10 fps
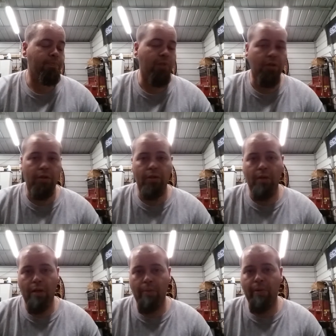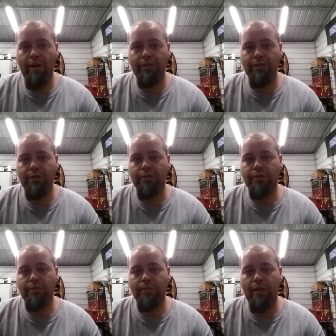the OtterBox
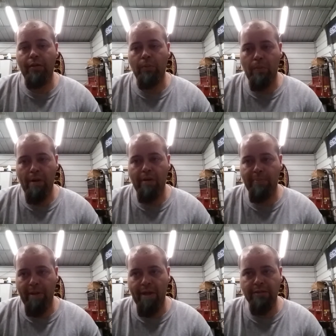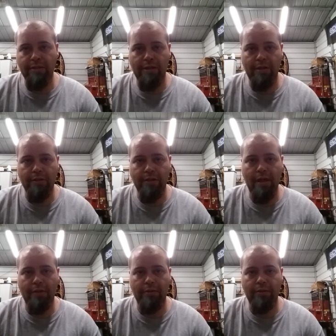is like the white plastic, and it's
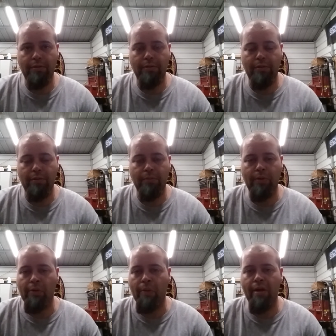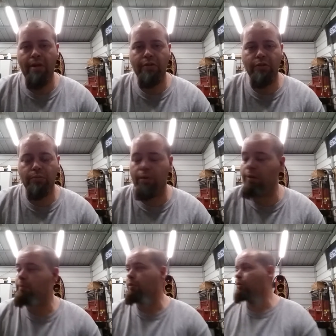got the the, the gray
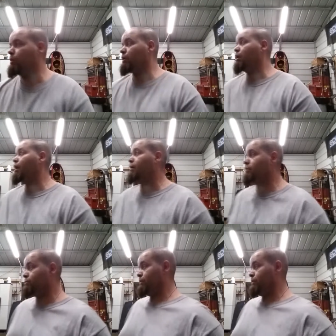surrounding. Oh my God, this